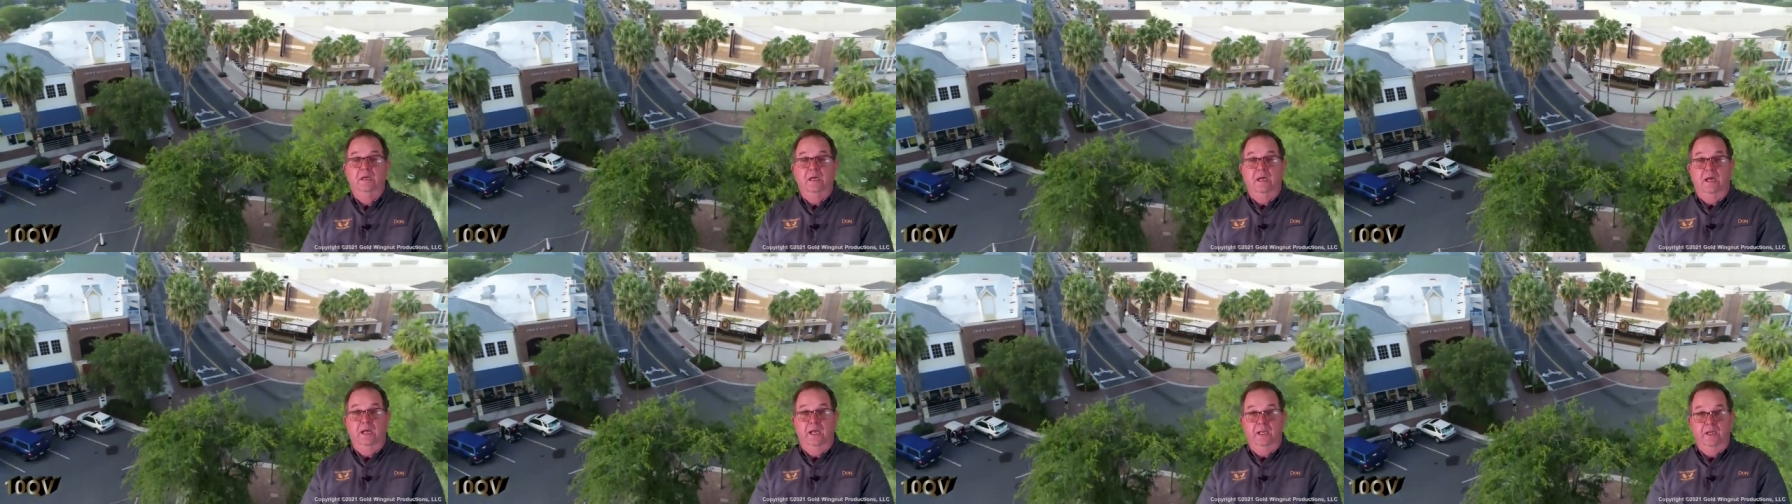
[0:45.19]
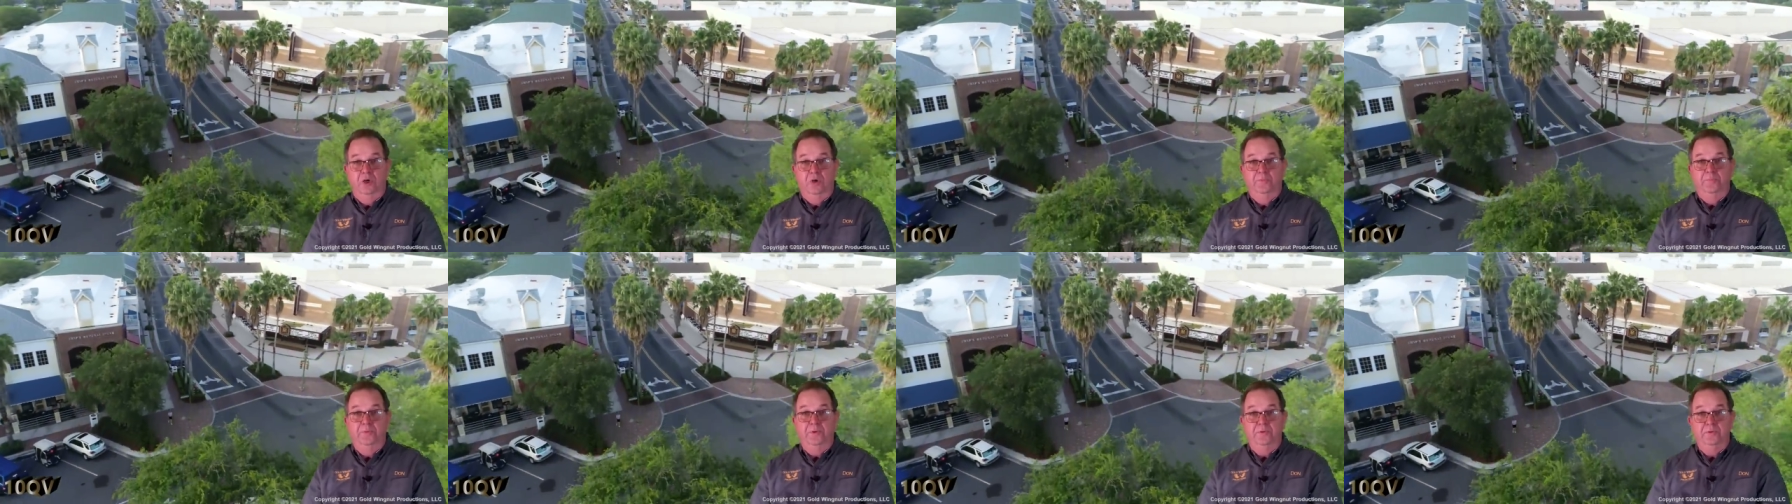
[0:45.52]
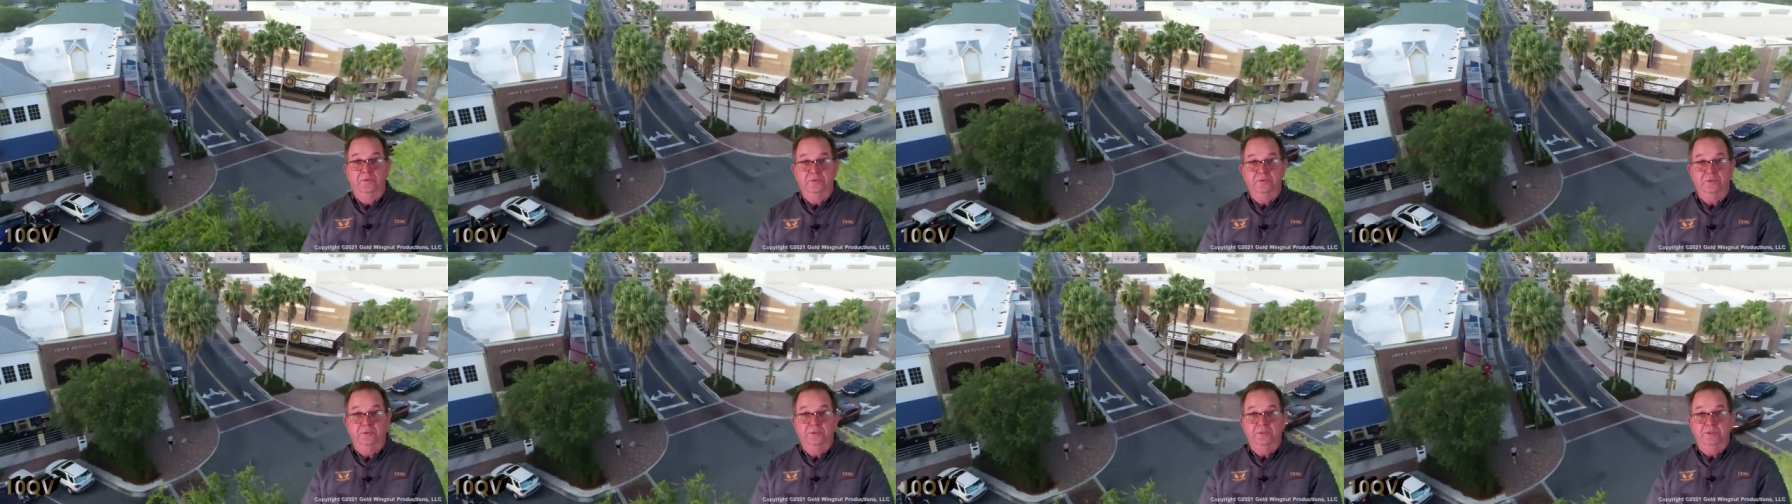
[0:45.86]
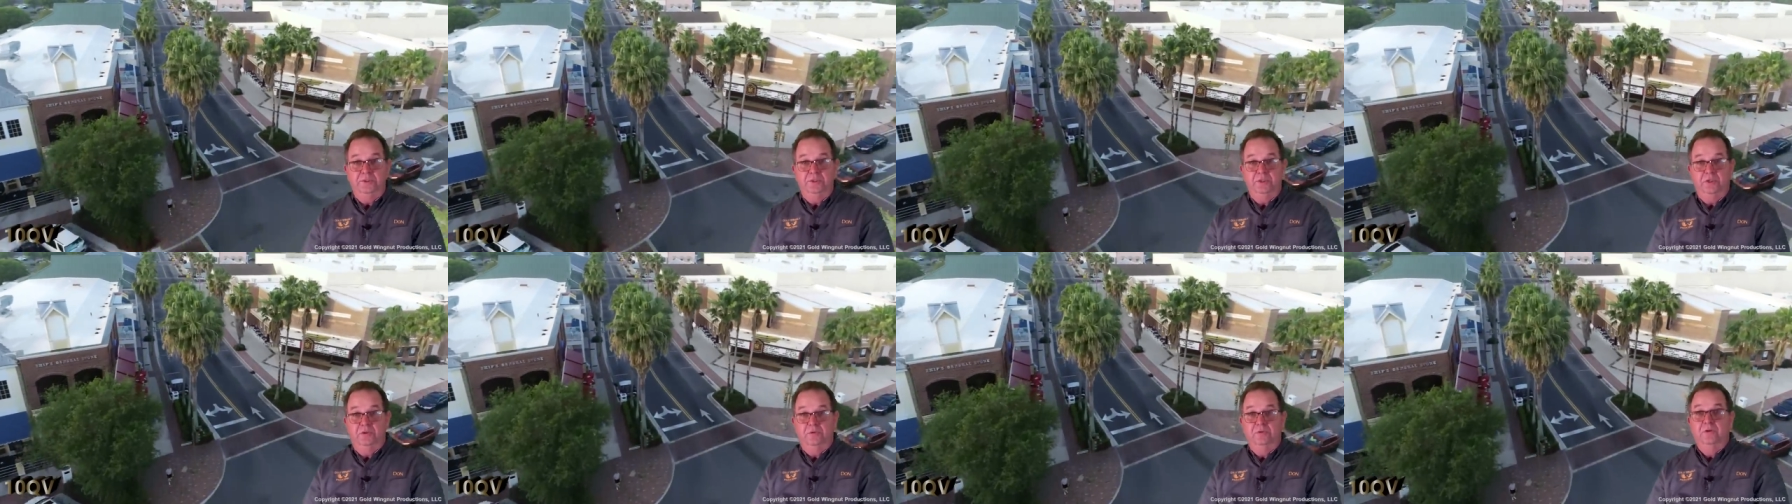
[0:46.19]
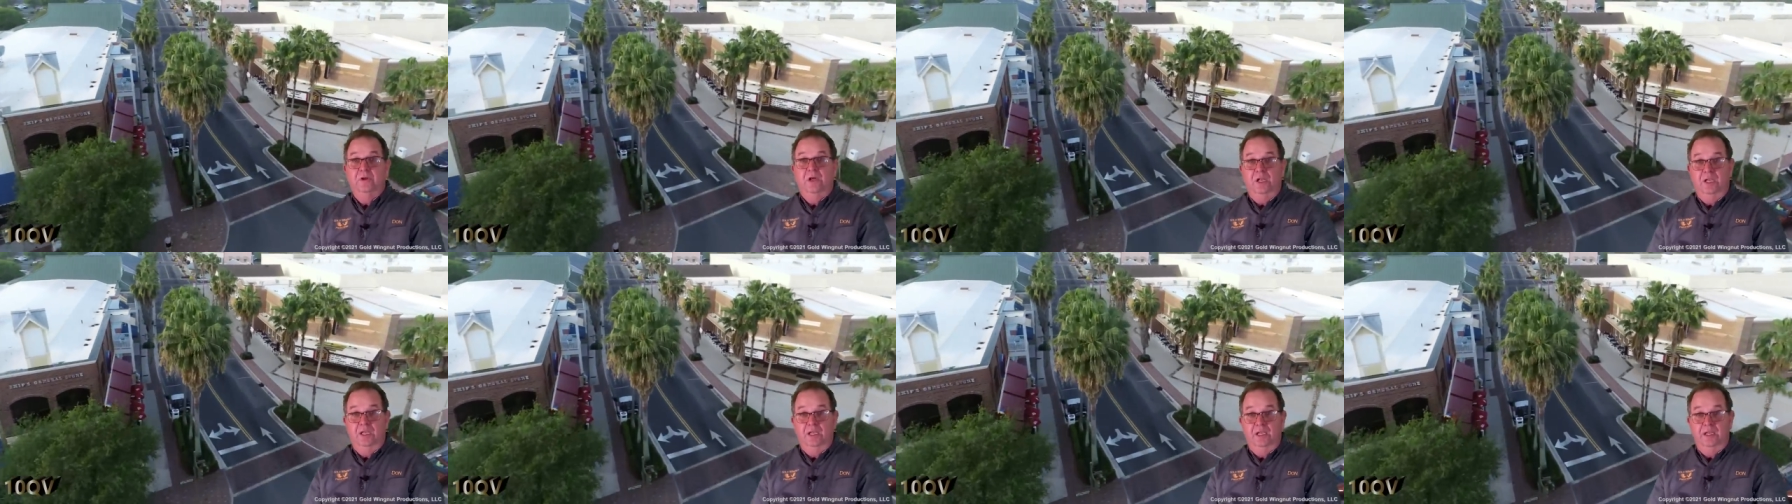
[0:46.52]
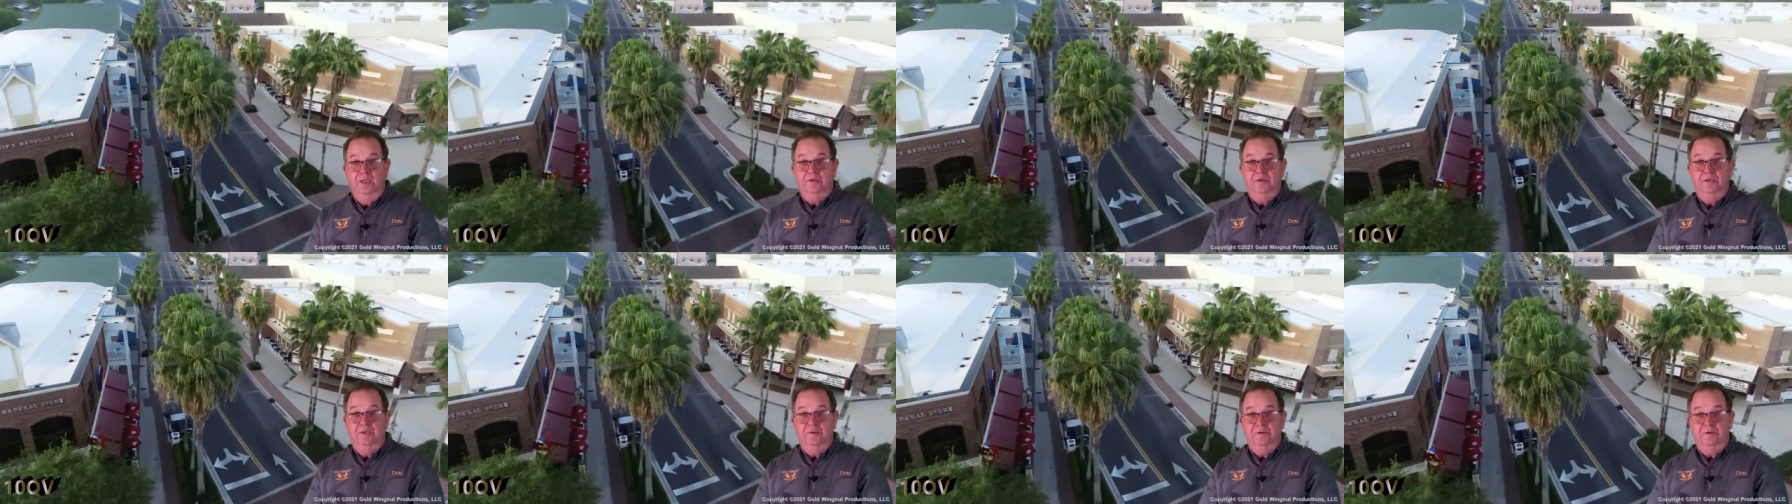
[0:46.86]
I hope you enjoy the show.
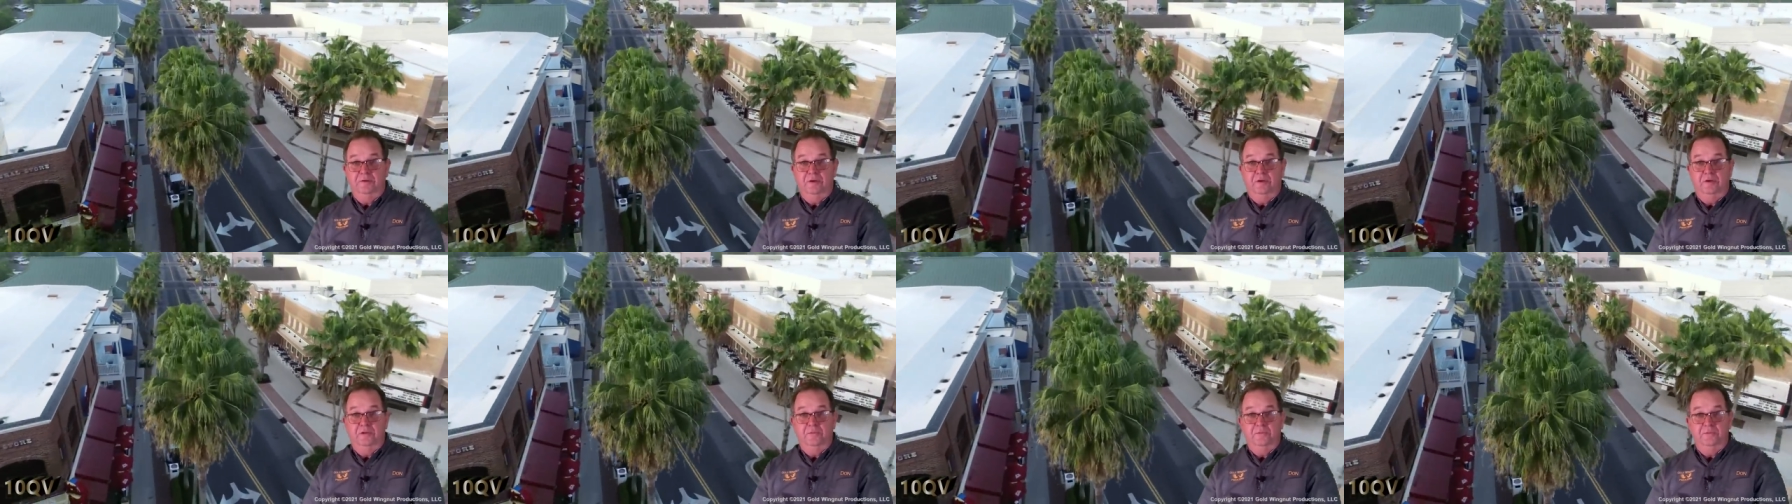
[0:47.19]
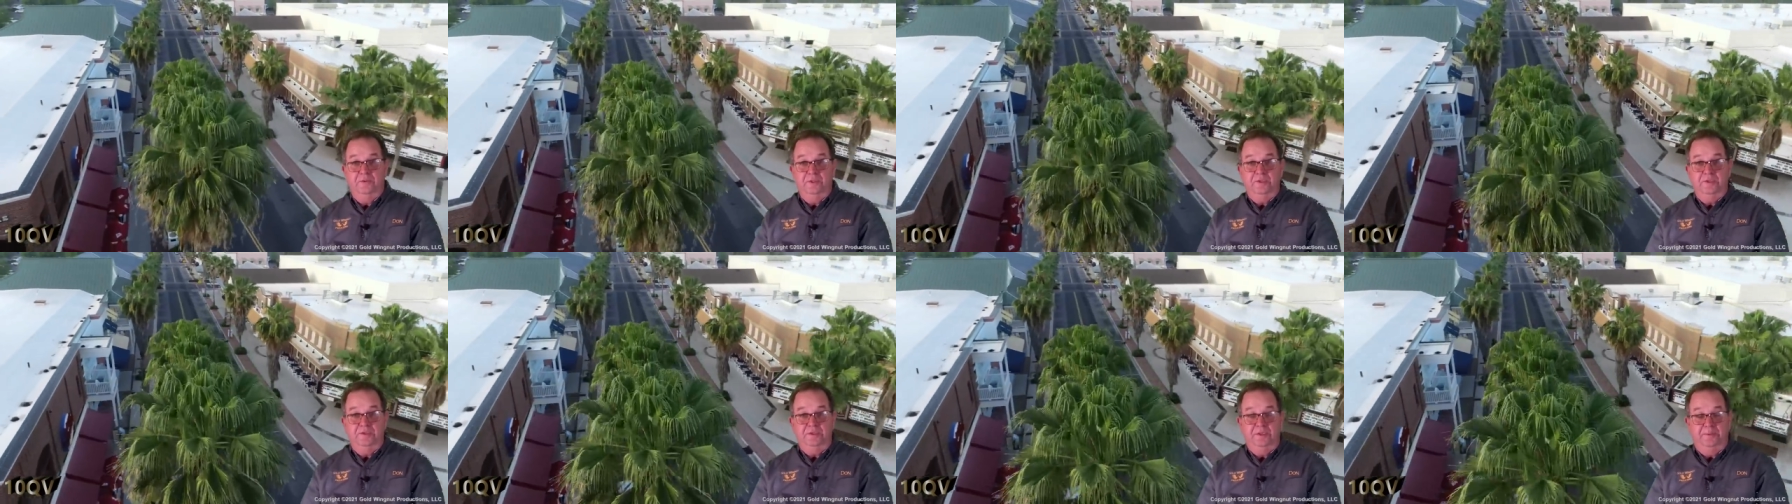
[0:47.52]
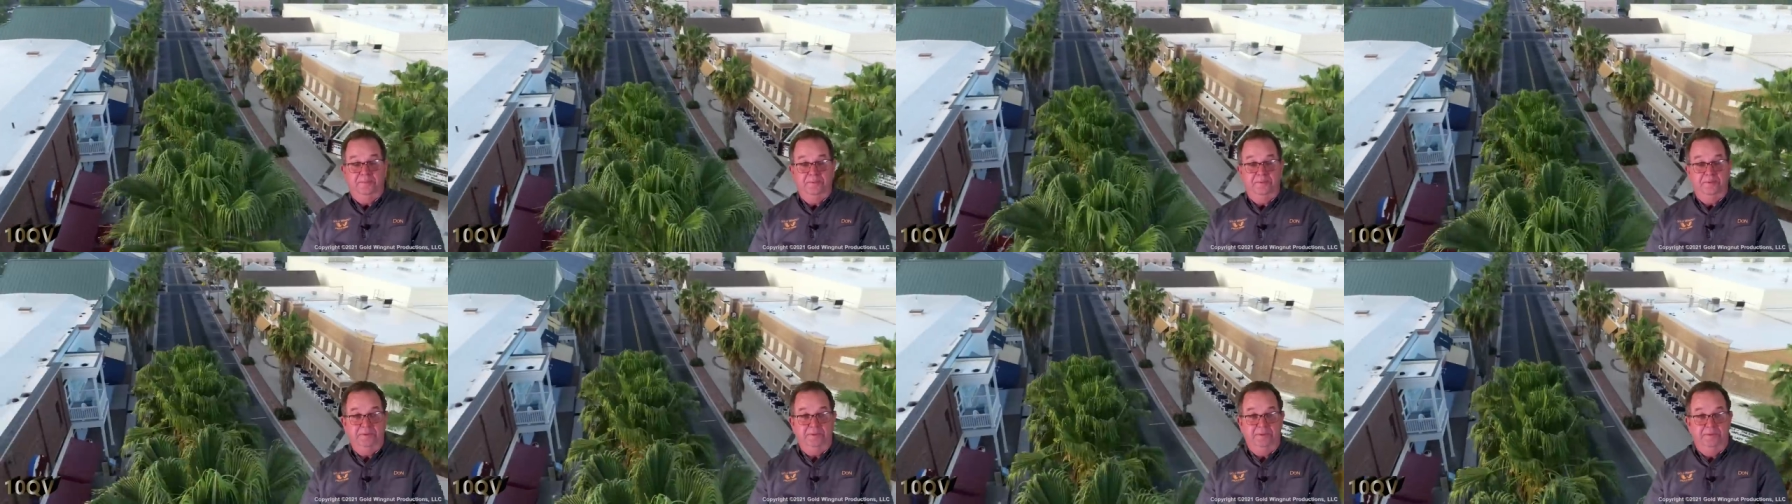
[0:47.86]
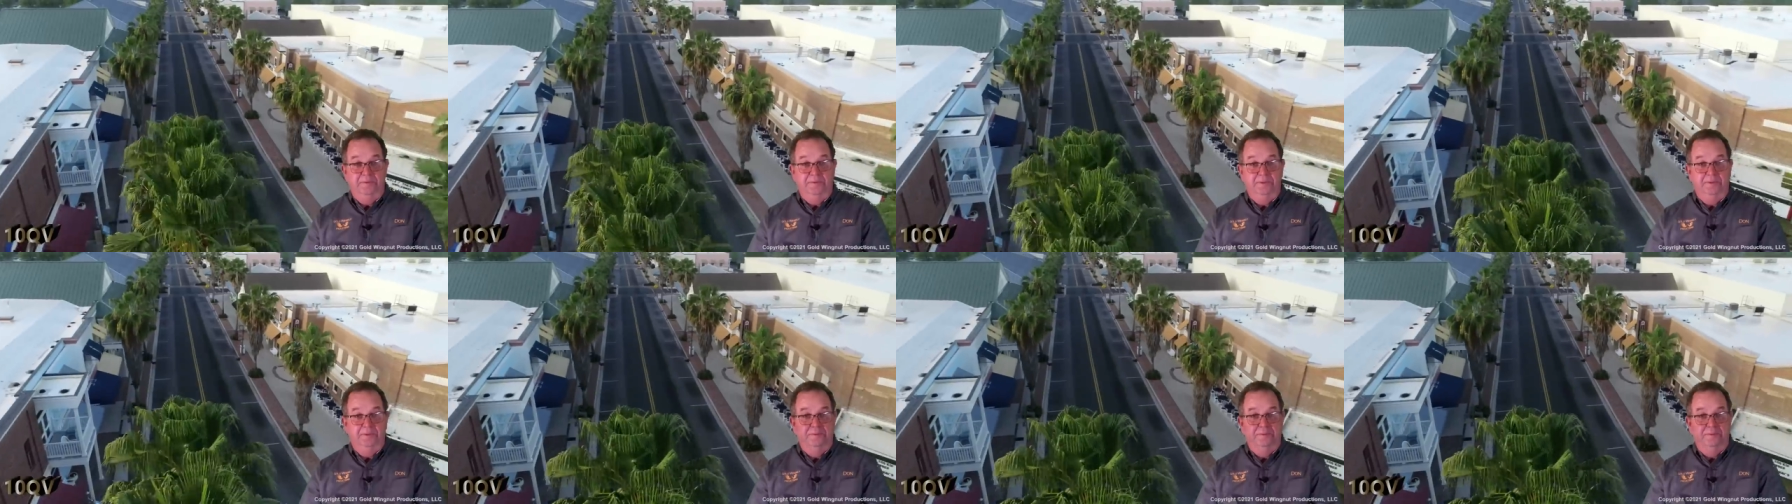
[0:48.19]
Let's get started with this episode.